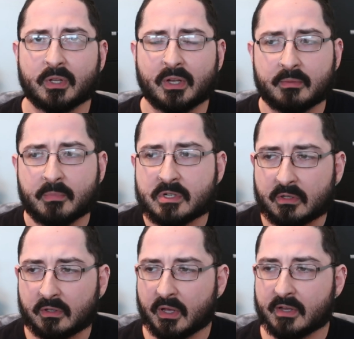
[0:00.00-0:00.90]
Like I
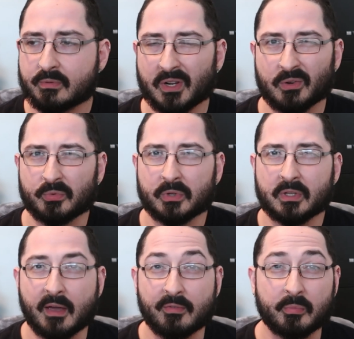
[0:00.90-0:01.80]
mentioned in the last one, I don't
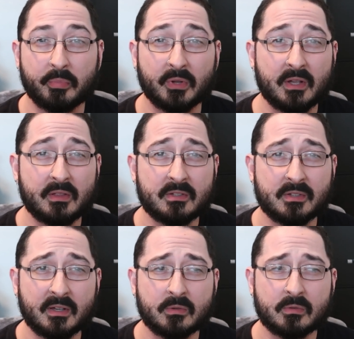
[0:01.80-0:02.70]
really ever plan
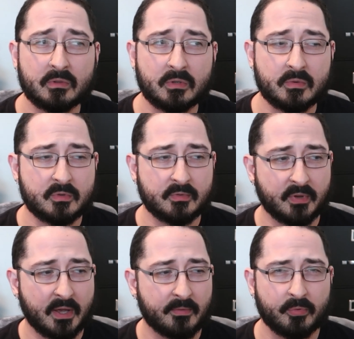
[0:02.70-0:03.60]
these out in terms
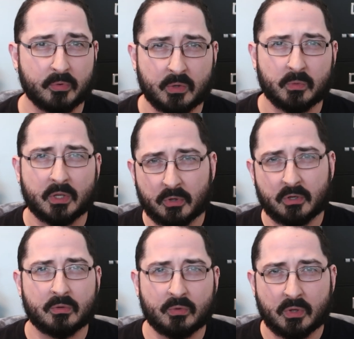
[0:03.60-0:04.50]
of how frequently I'm
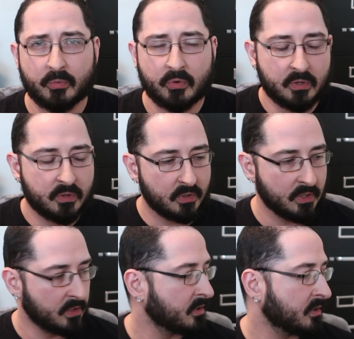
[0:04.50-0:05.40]
going to do them or
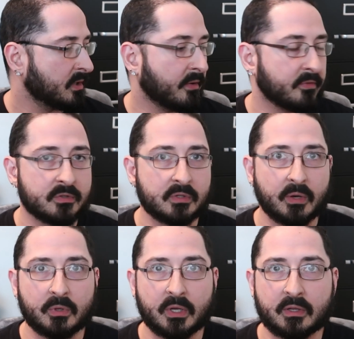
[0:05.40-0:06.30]
anything. Obviously,
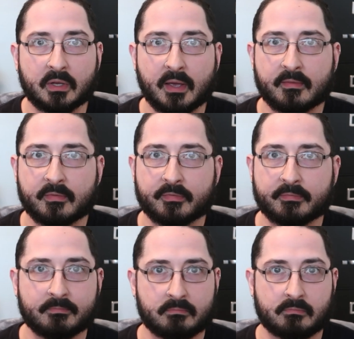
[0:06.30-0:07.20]
I would like to
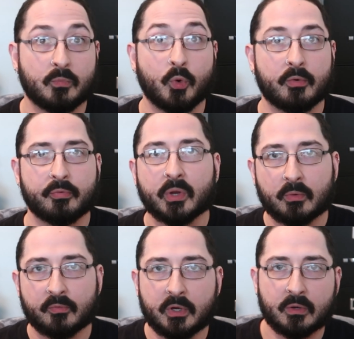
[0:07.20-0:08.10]
have more
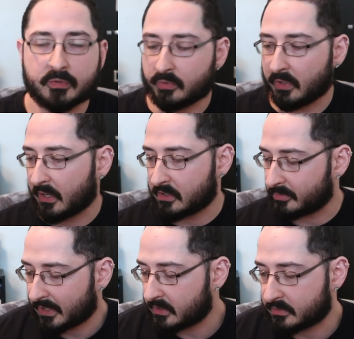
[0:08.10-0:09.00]
frequent videos for you guys,
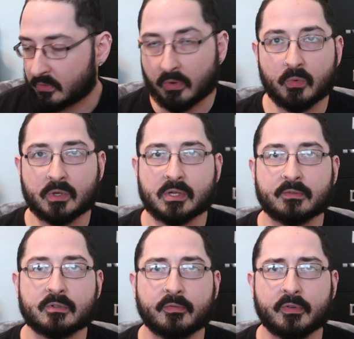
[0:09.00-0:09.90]
but I just don't always
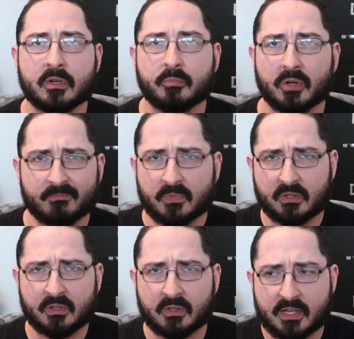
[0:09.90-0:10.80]
have stuff in. But I
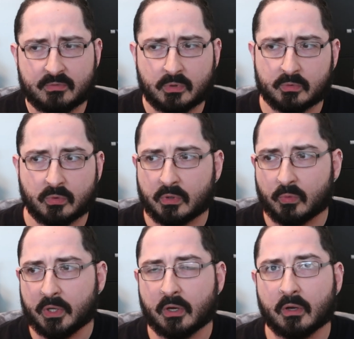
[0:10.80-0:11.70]
think the last one was only a
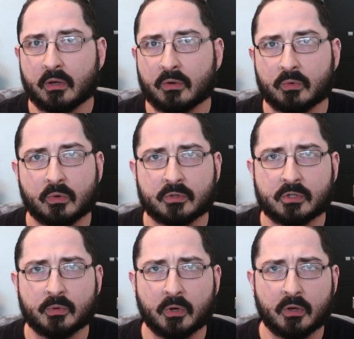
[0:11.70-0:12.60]
week or
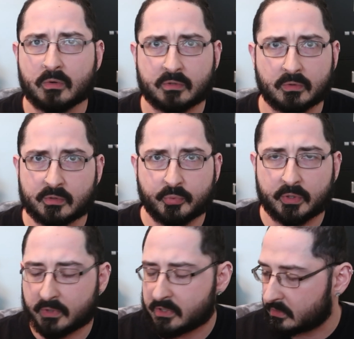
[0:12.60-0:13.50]
so ago, so it was
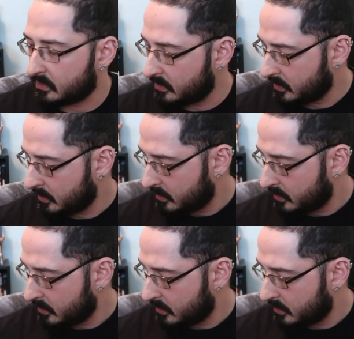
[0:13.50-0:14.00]
pretty recently.